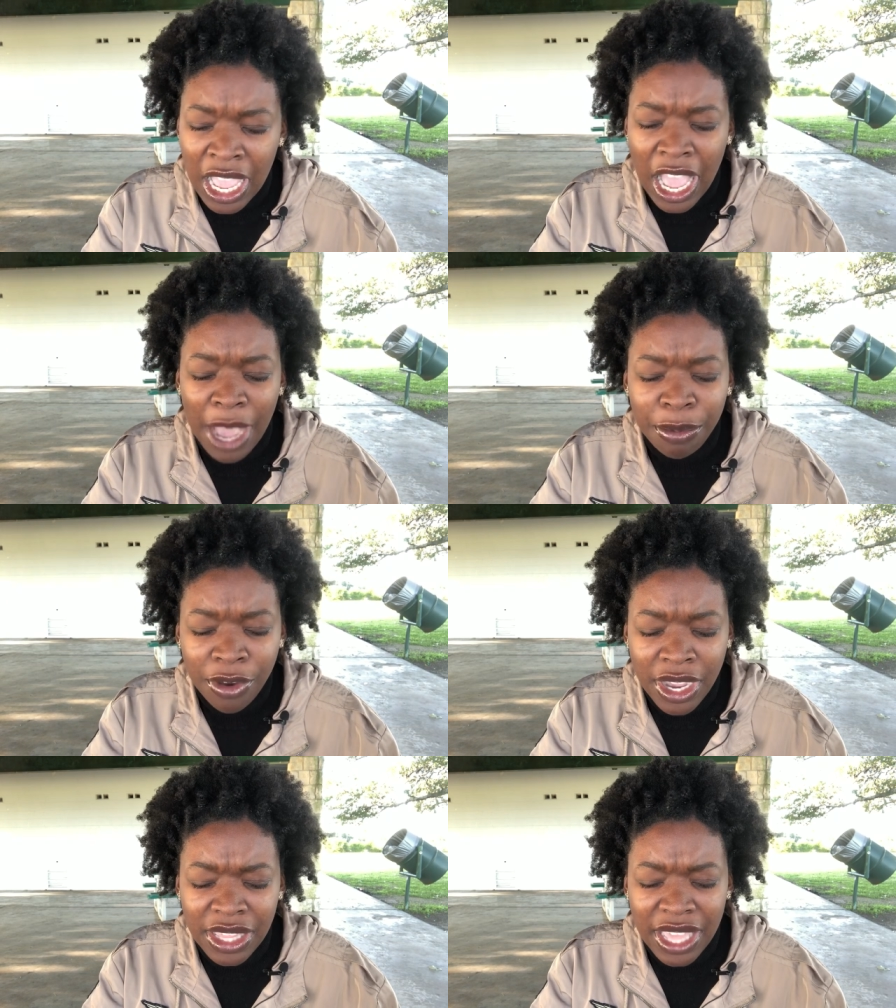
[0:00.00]
I
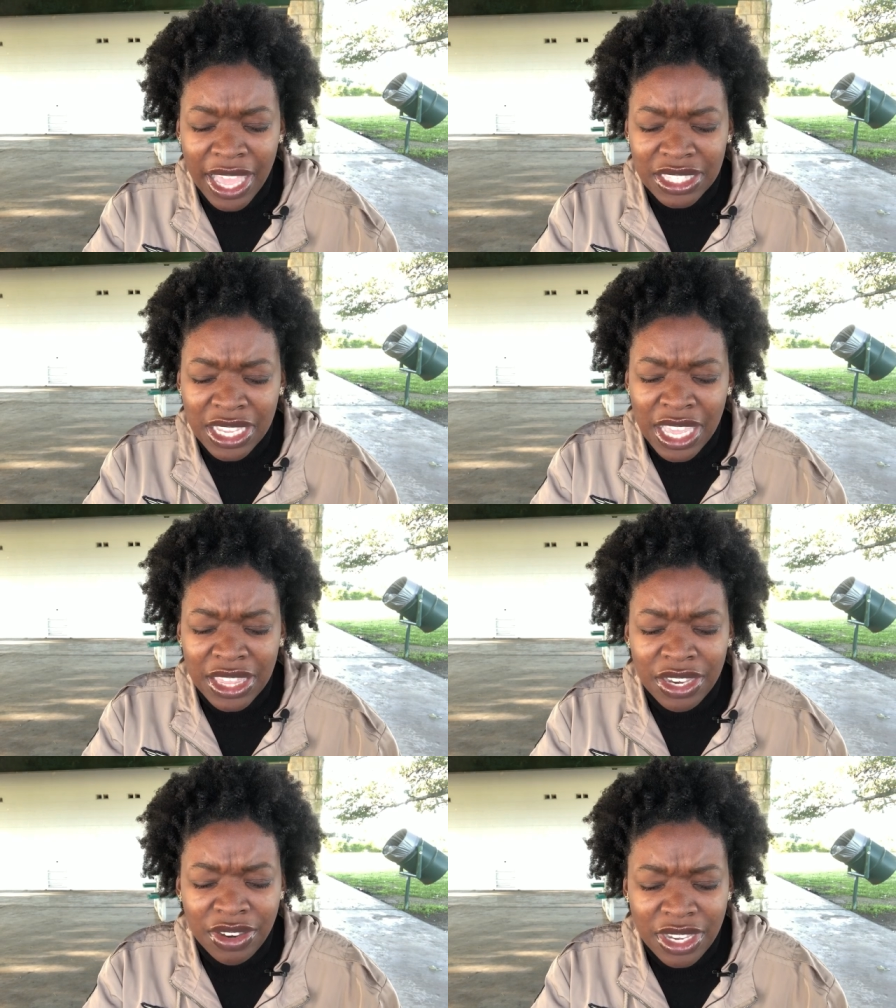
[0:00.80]
pray that
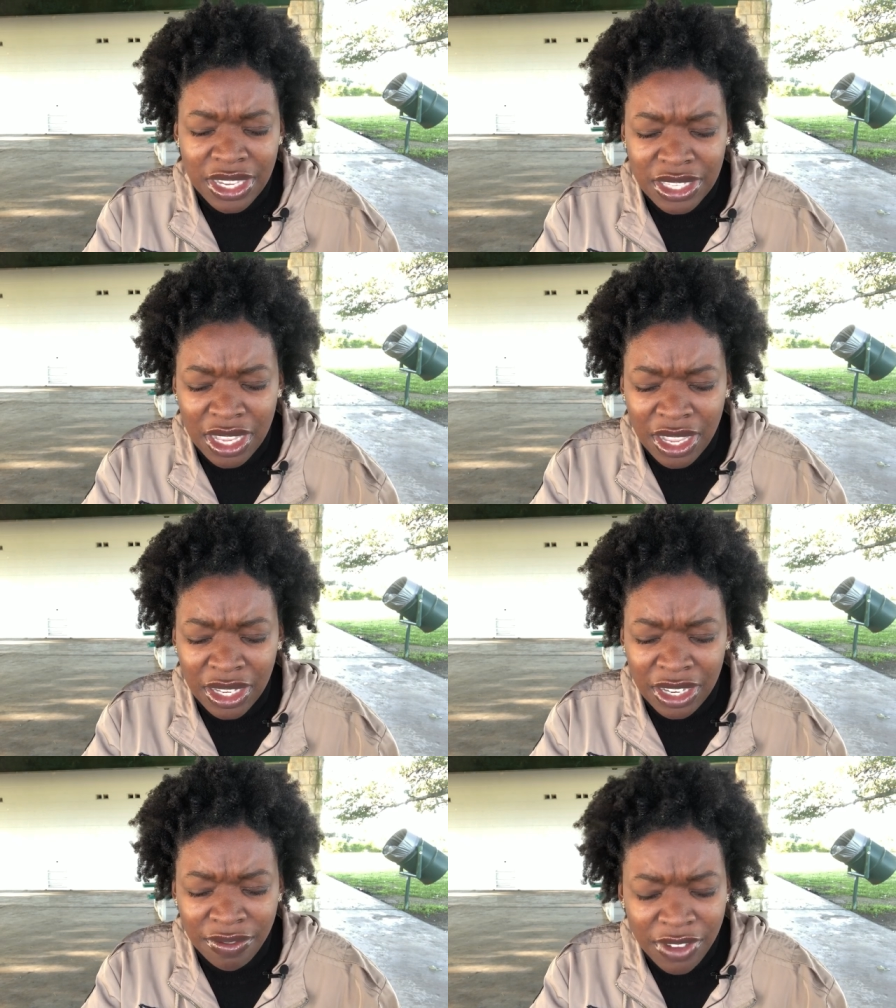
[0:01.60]
there is a
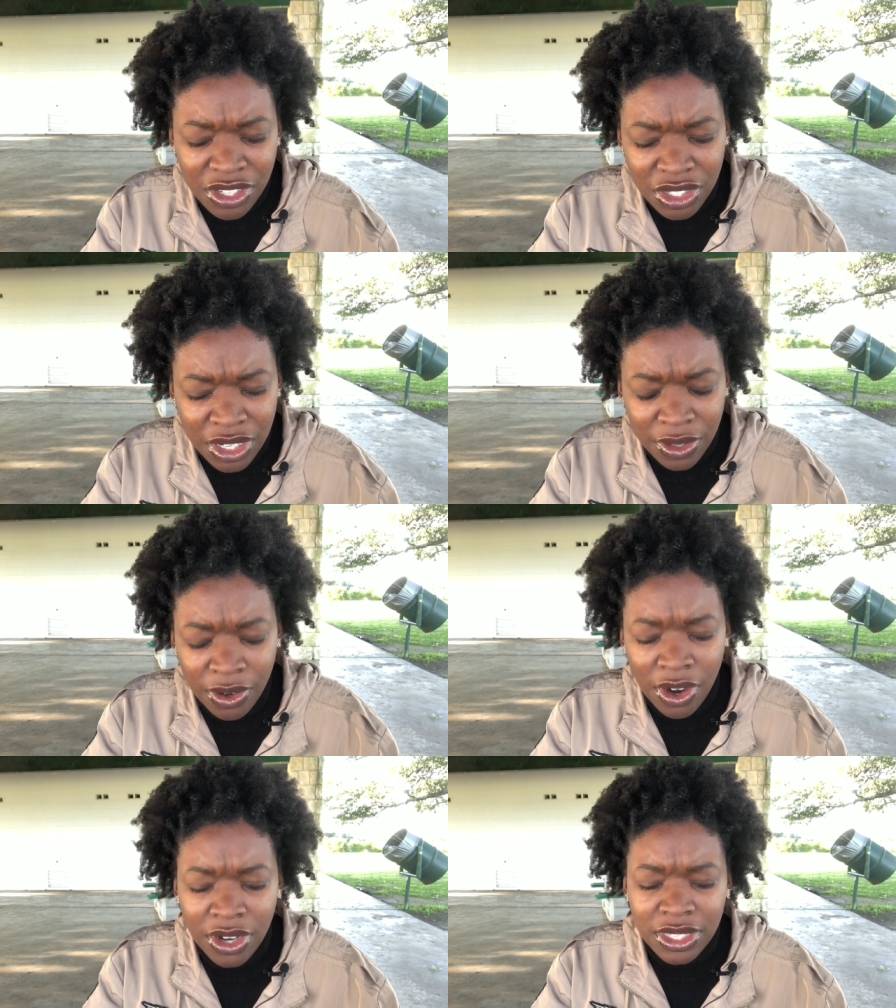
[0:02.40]
conviction in their
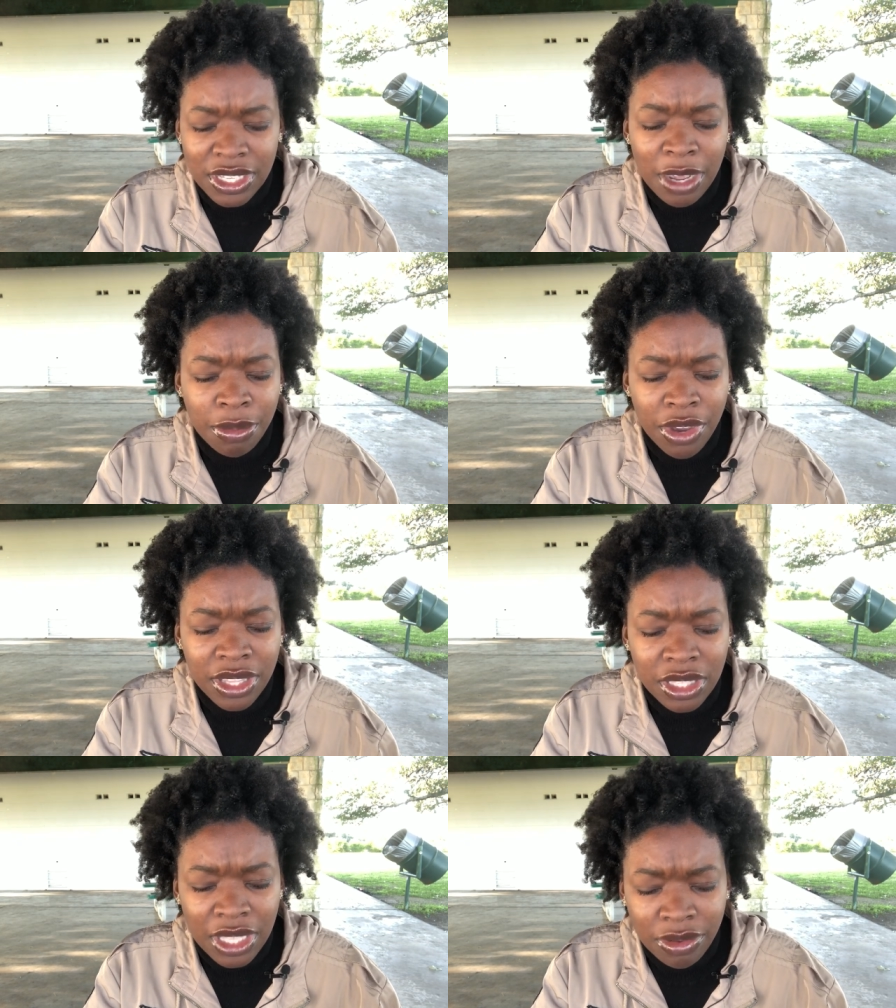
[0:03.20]
hearts, and I pray
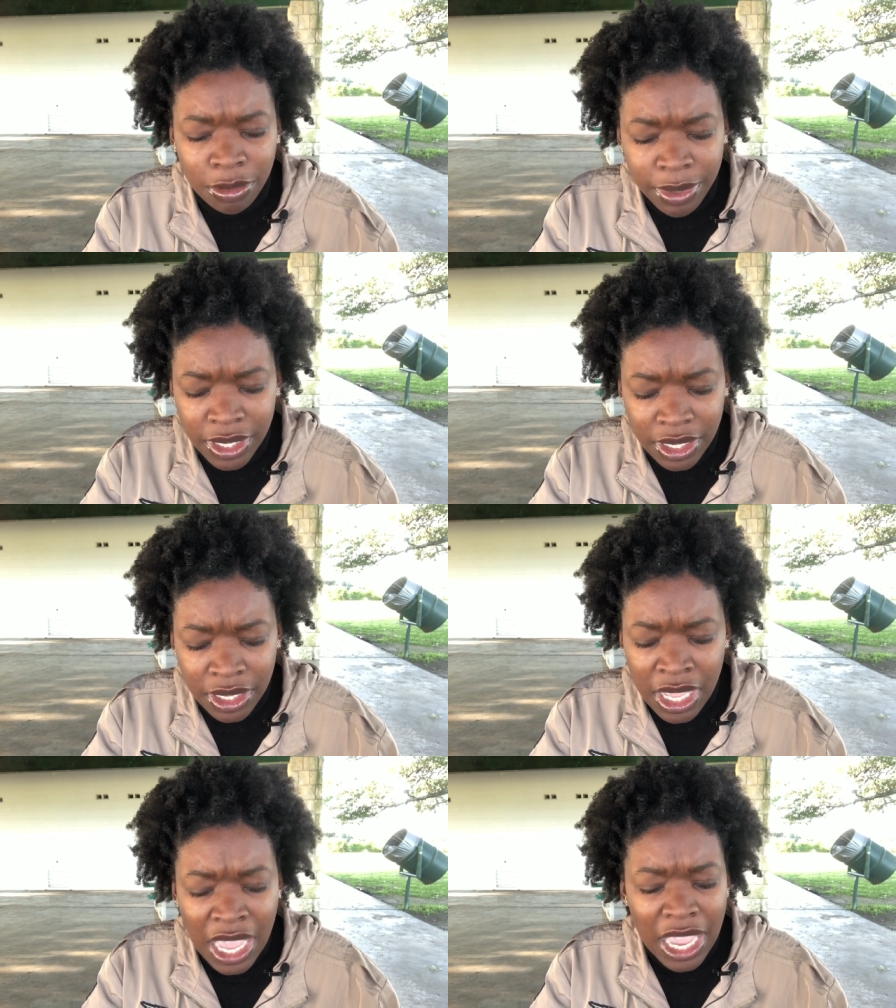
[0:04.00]
that they repent,
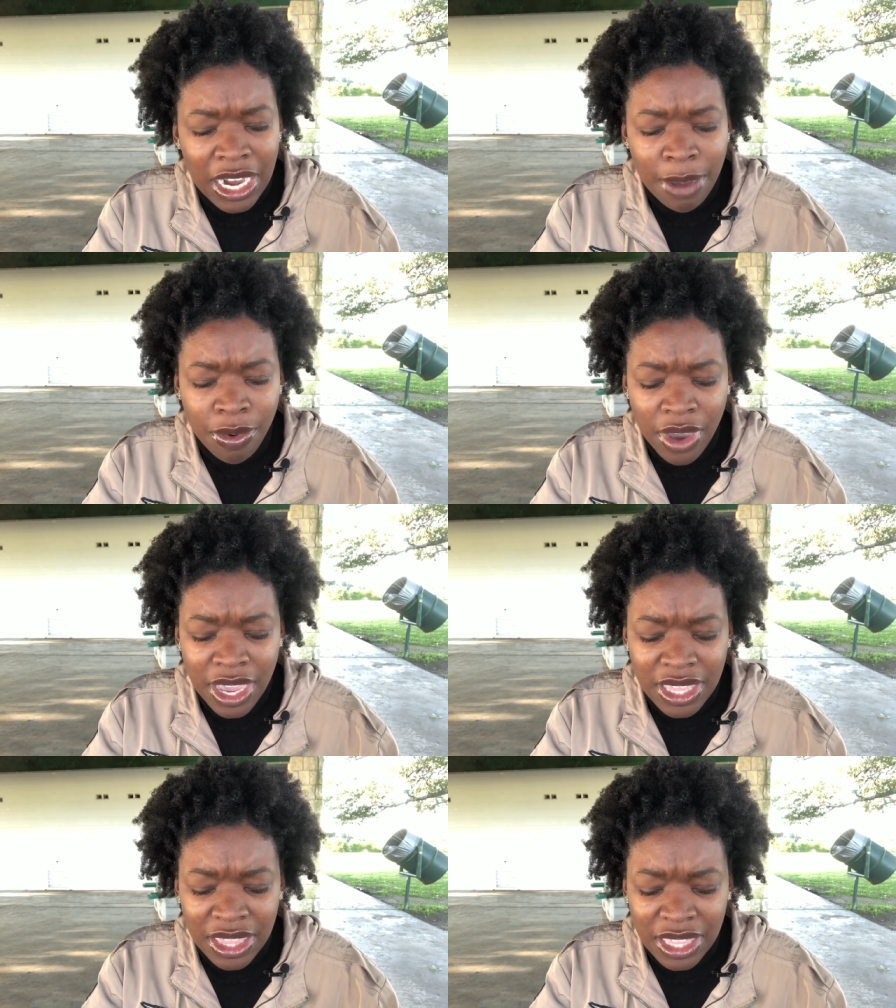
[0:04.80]
and I pray
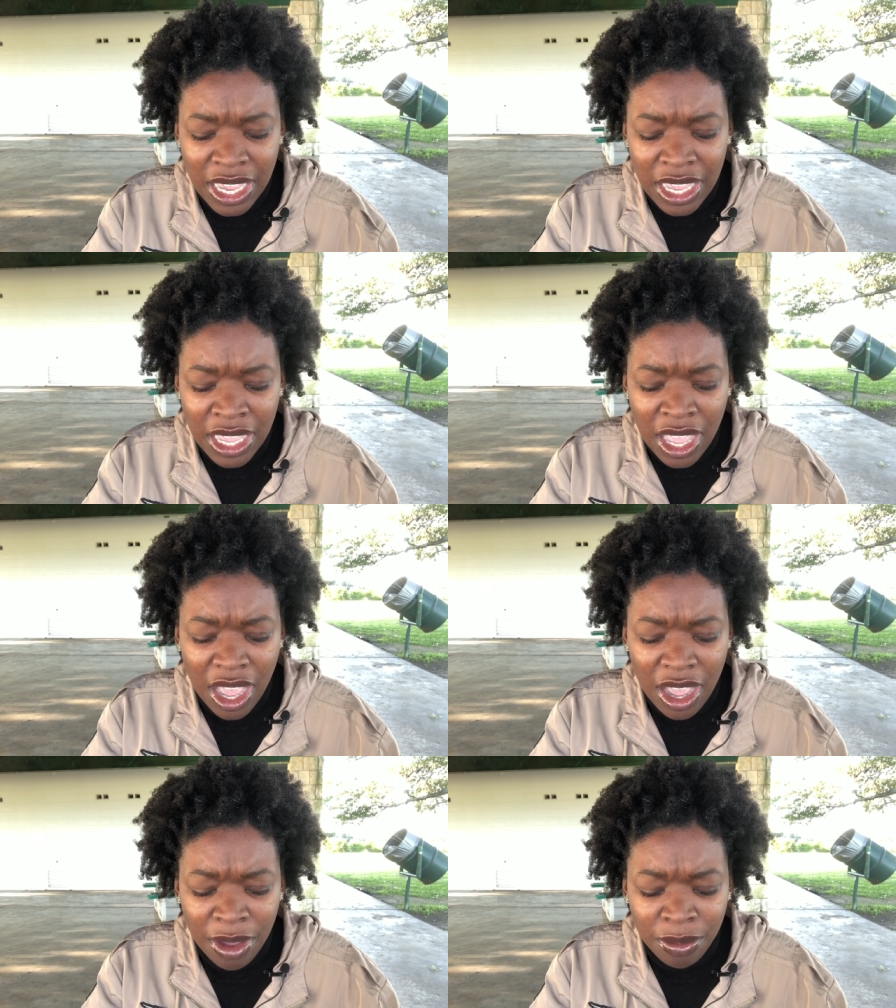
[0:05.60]
that they
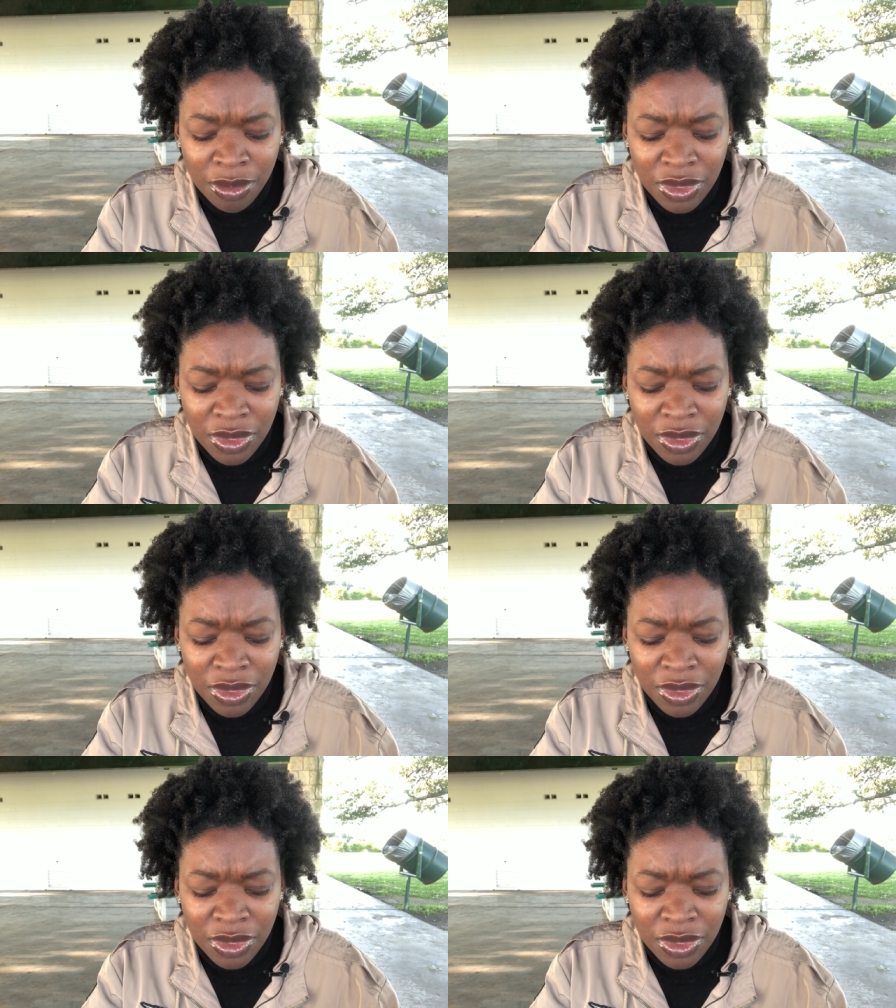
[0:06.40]
um,